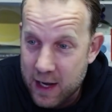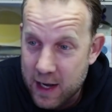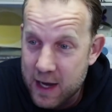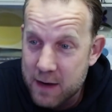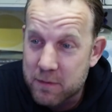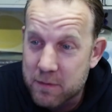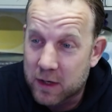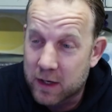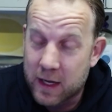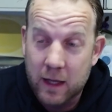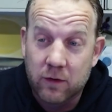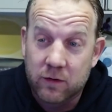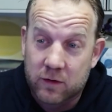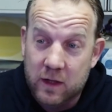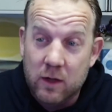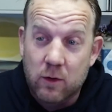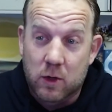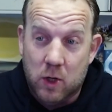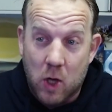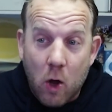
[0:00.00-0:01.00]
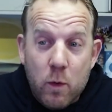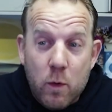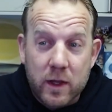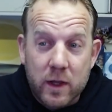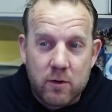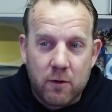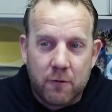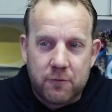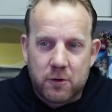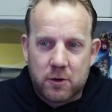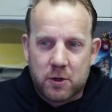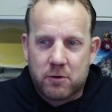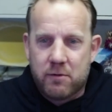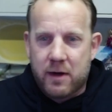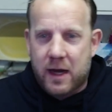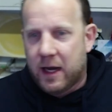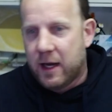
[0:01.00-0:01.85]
labor. They'll still go with you for a drink,